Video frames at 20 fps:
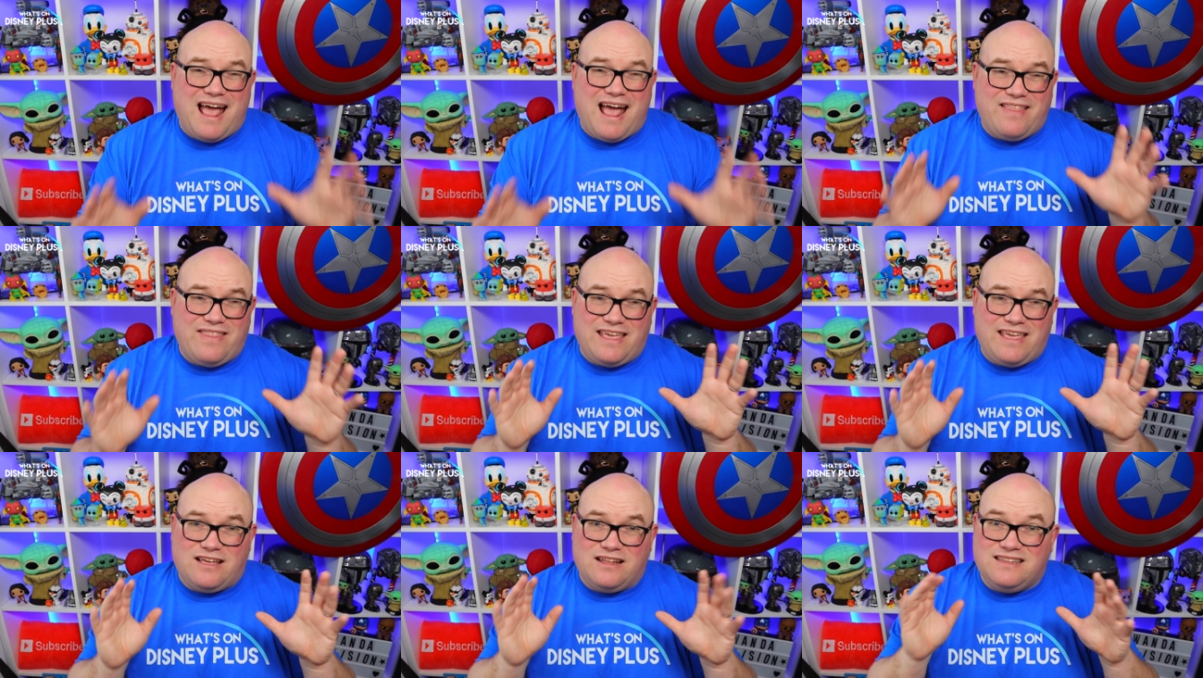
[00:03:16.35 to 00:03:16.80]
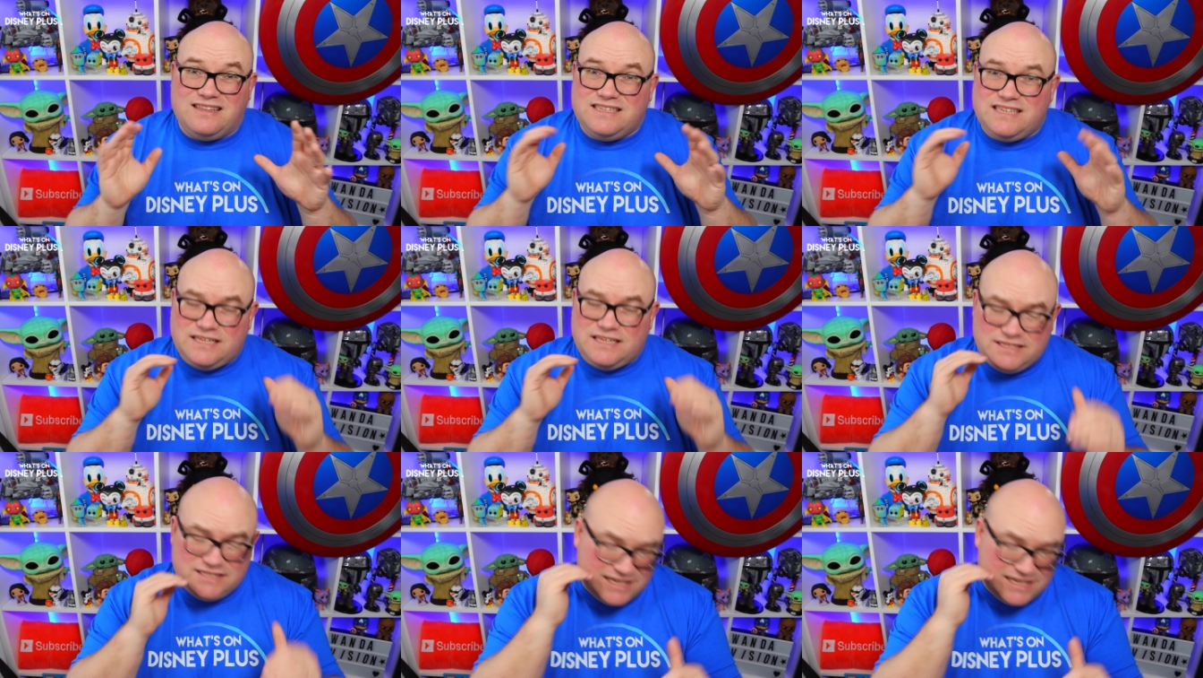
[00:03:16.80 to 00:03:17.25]
and they
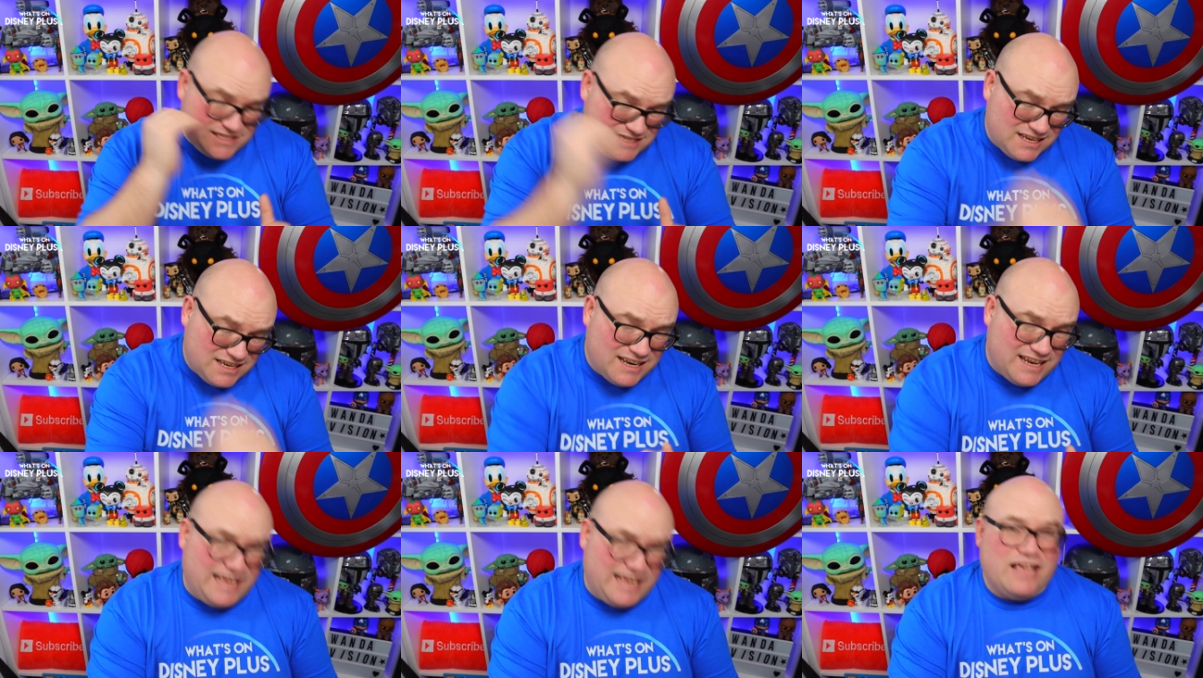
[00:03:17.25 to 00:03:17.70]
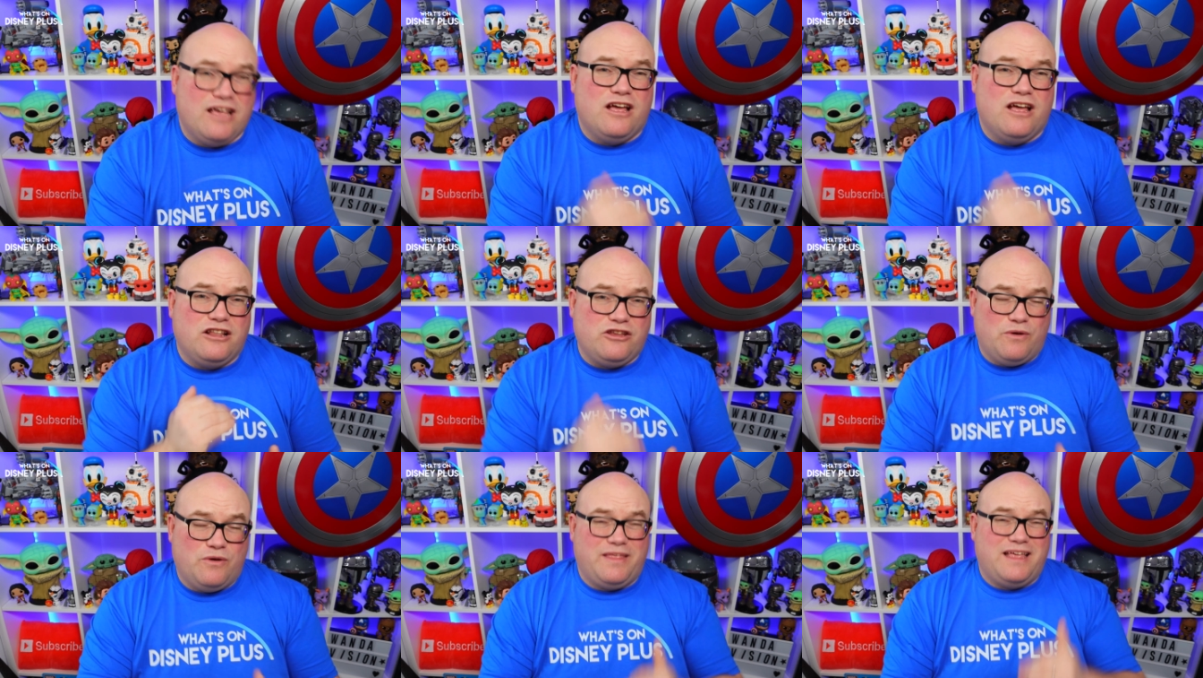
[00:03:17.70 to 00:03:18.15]
consistently
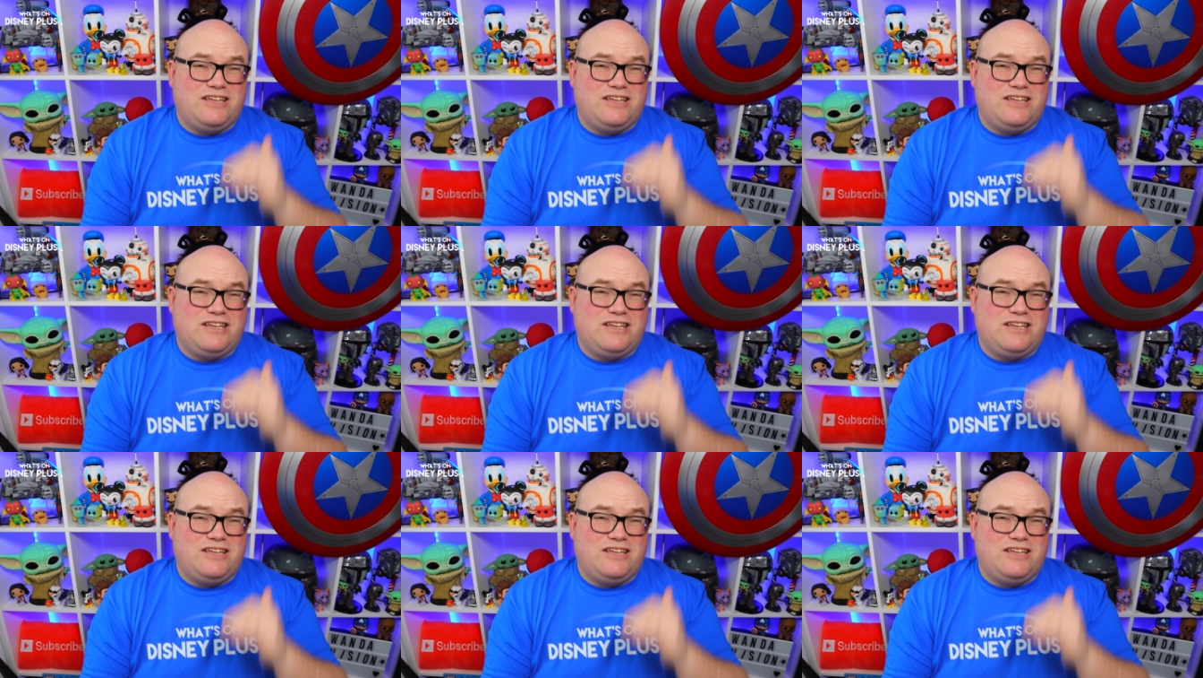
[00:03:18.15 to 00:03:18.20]
do it.